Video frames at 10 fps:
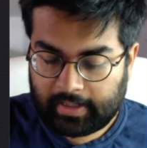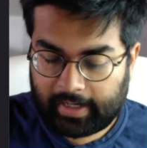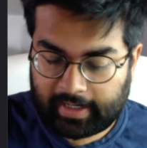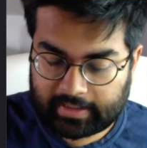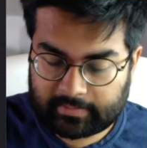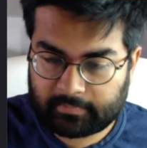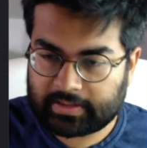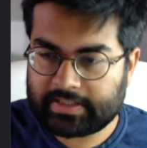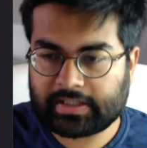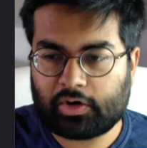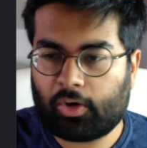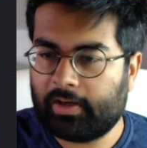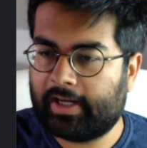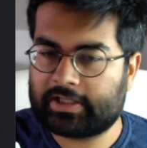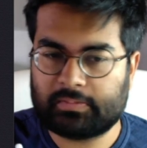And these are all
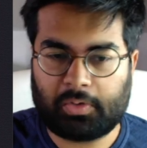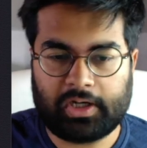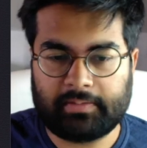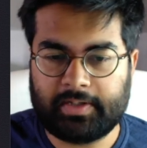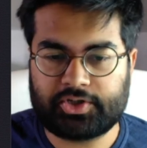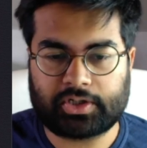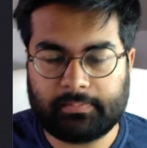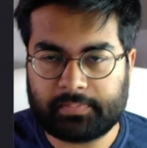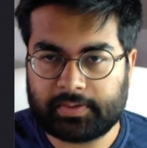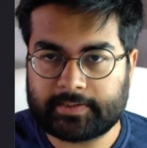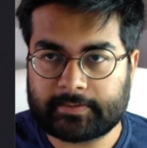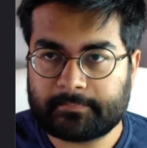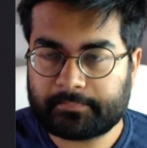like small and major companies.